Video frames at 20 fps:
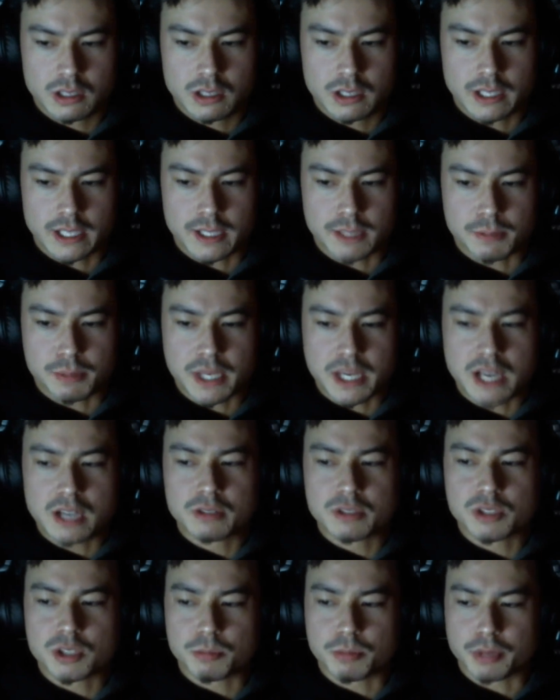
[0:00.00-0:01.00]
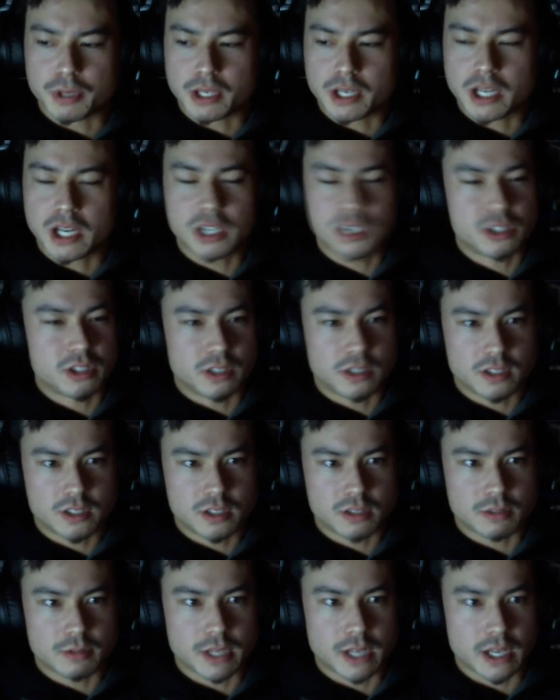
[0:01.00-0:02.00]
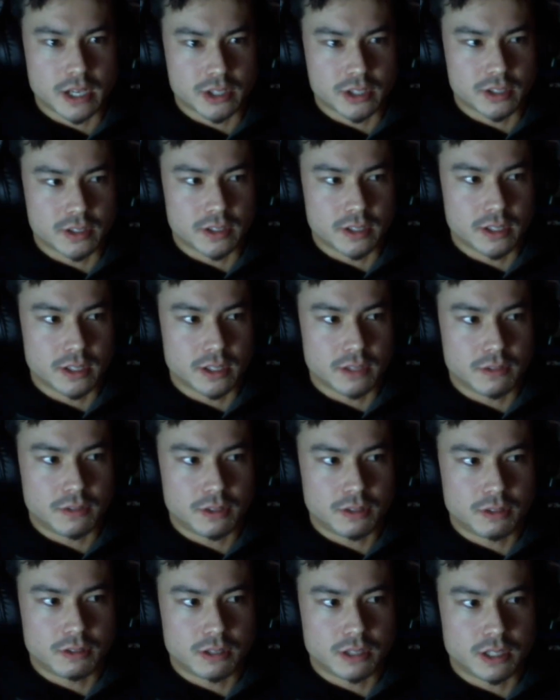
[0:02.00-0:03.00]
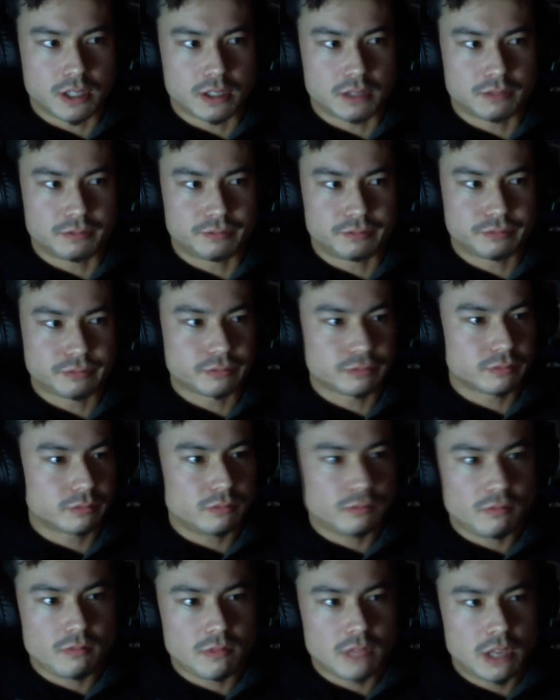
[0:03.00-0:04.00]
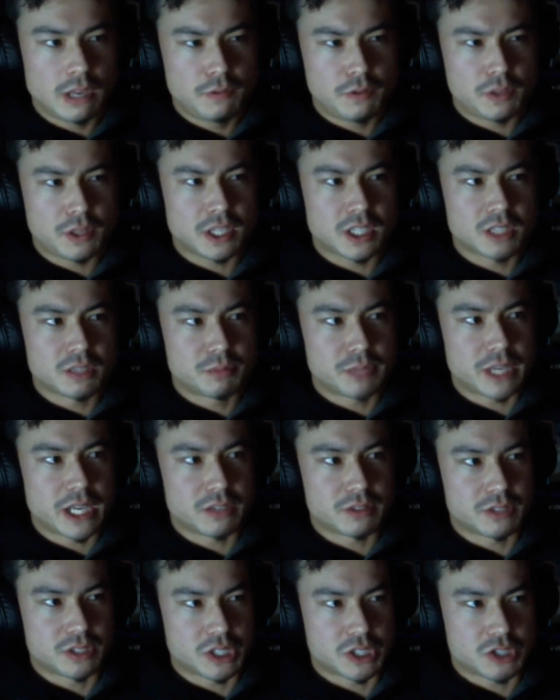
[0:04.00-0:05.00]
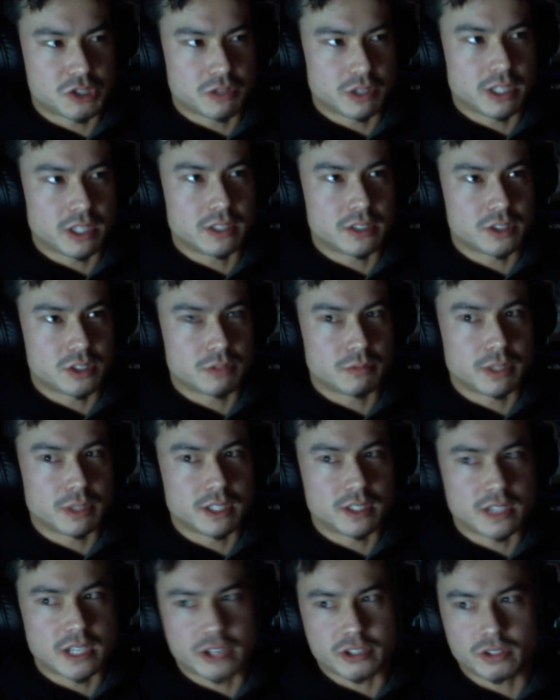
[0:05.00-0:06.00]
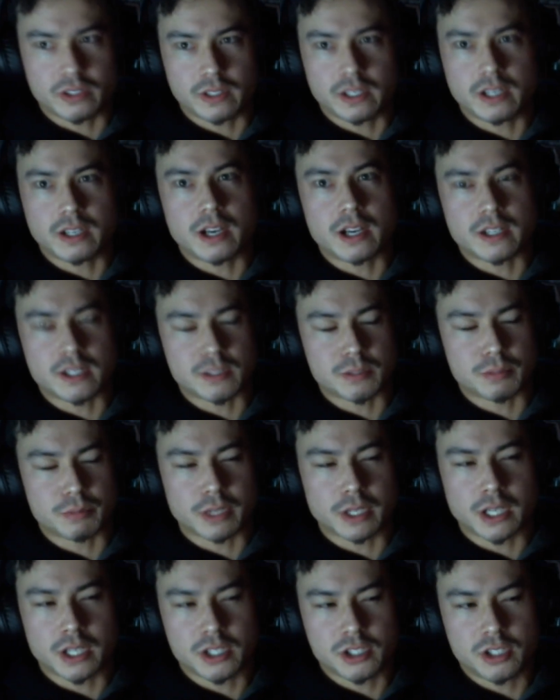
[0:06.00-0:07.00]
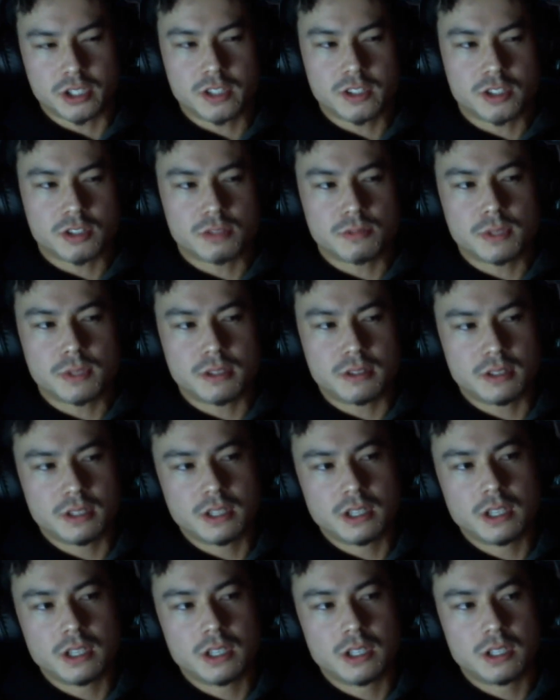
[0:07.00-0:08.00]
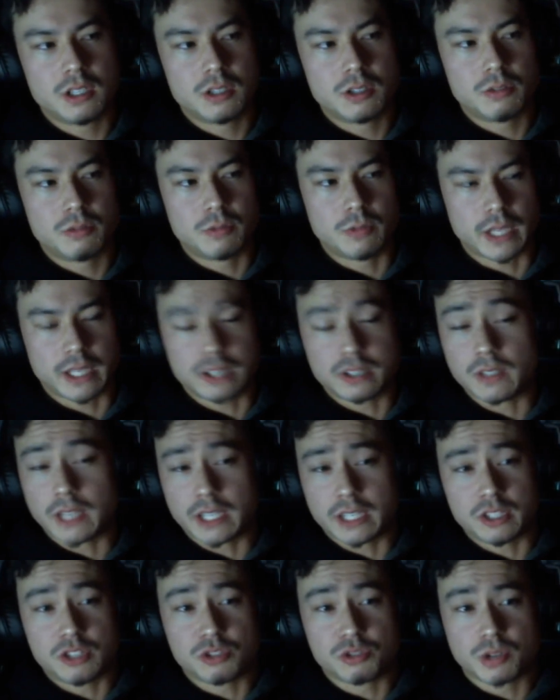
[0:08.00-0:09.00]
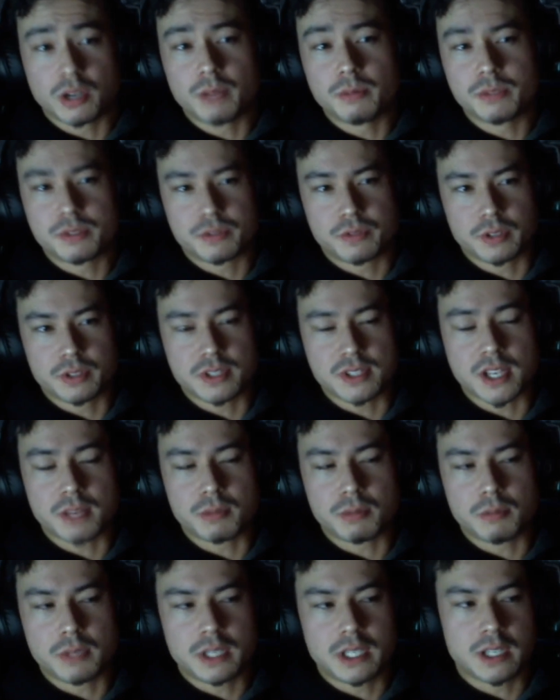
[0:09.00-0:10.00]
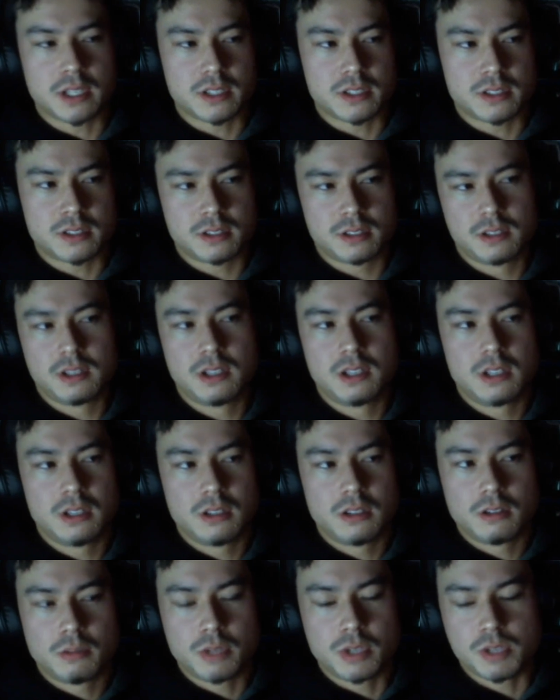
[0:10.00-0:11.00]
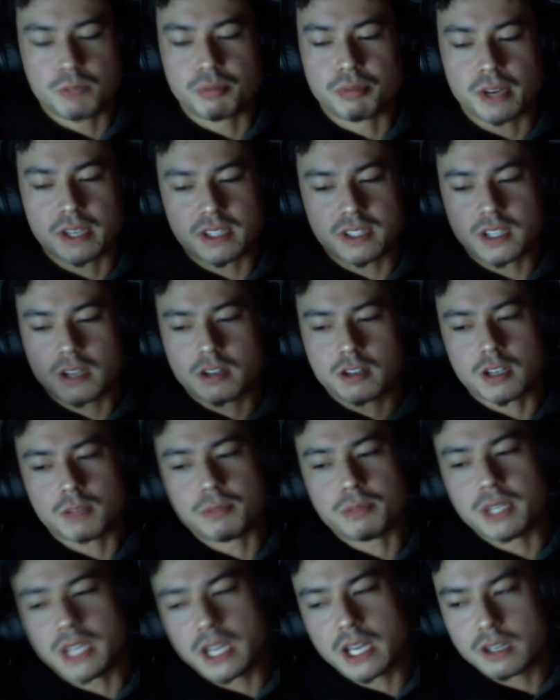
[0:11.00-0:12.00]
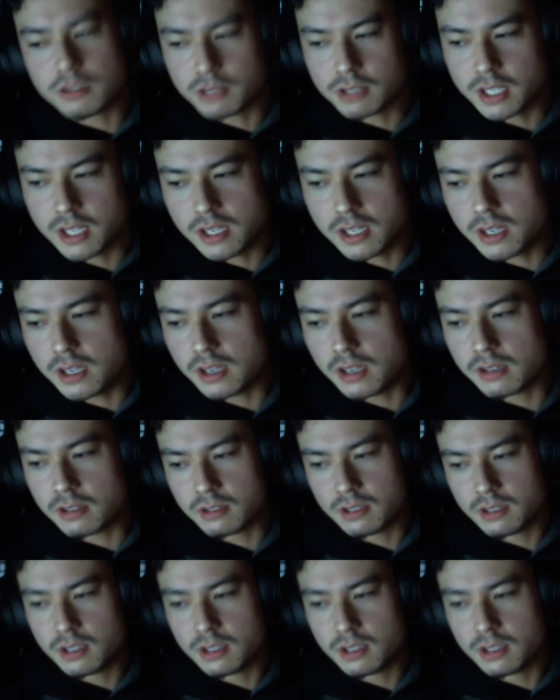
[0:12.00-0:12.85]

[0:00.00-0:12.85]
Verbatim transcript: like the piano is a percussion instrument, actually. If you uh, if you think of the piano as a string instrument, it's actually not. It's a percussion instrument, like like drums, for example, because when you press down on a piano key,